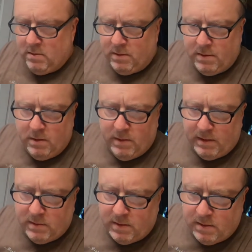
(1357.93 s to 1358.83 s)
Or 2
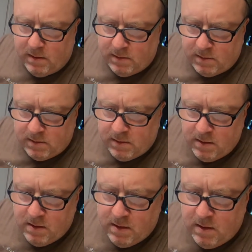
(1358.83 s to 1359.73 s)
inch. What are those?
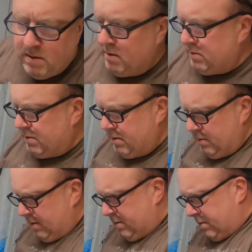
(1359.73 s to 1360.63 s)
Those are 2
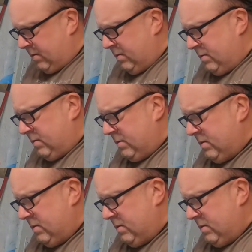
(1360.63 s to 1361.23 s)
inch screws.